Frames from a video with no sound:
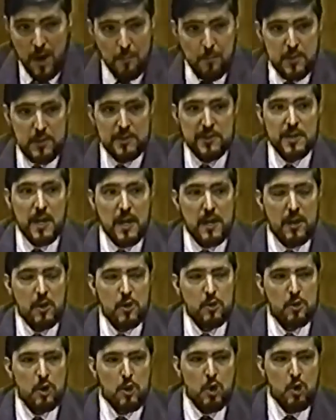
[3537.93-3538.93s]

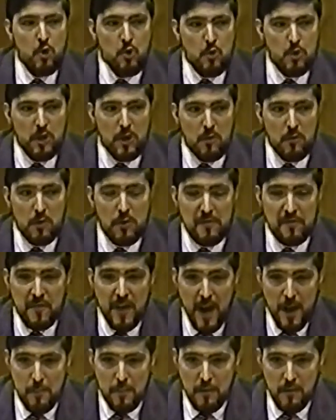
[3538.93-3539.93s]
represented the nuclear
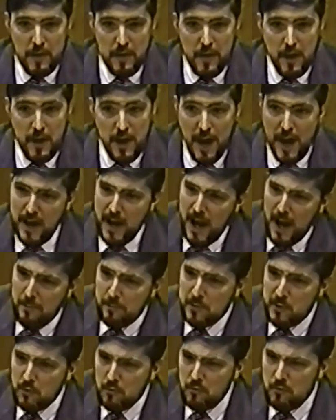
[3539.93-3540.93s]
family and had
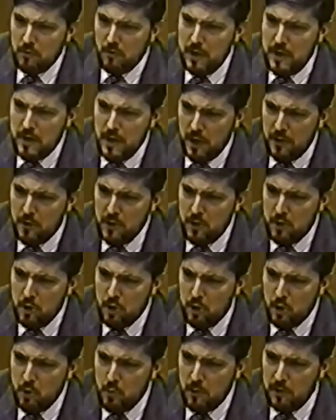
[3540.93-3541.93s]
absolutely nothing
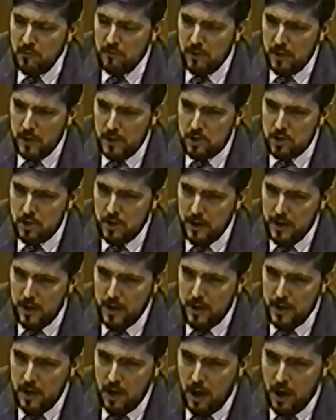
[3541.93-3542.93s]
to do with religion in
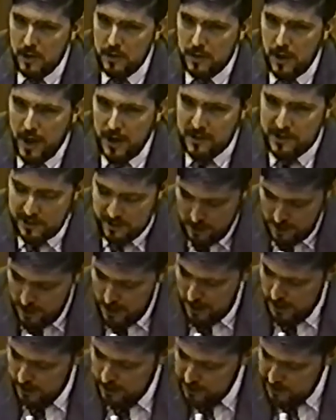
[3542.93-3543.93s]
any context,
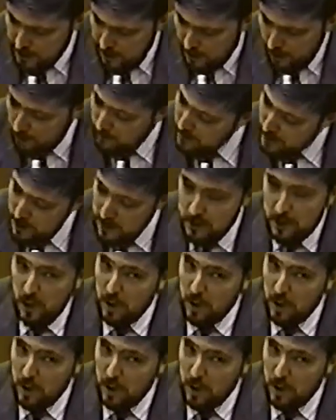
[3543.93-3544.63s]
so